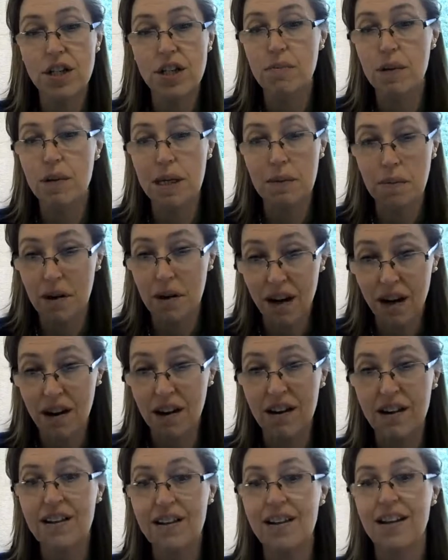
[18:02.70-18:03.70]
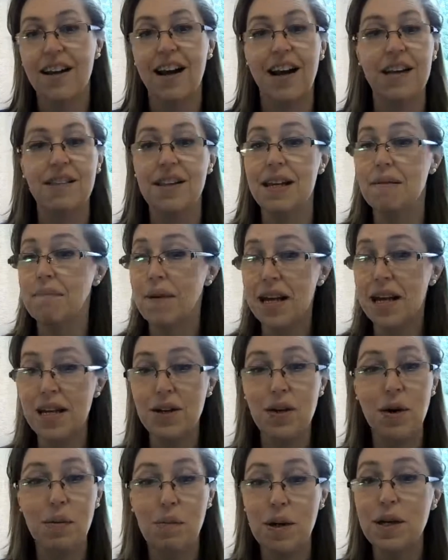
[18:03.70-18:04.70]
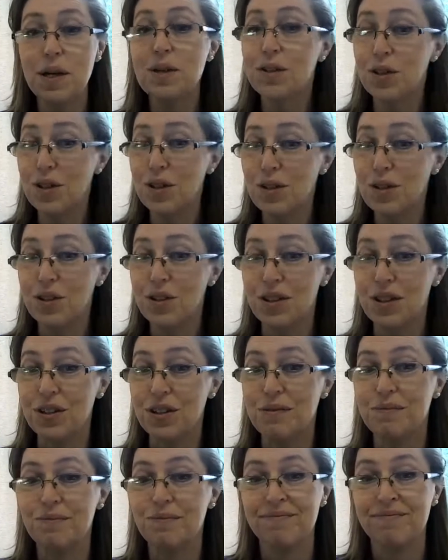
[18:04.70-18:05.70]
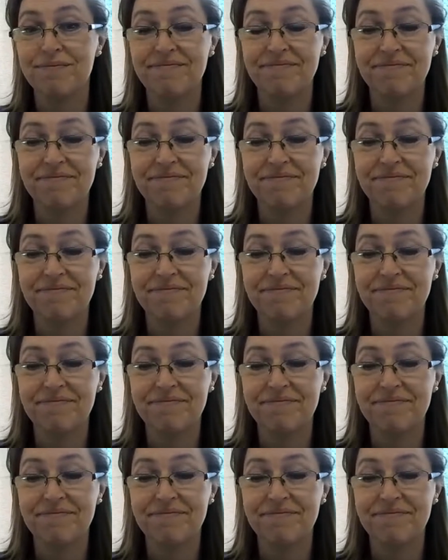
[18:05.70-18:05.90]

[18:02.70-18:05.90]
who those people are, and they may not be as good as you.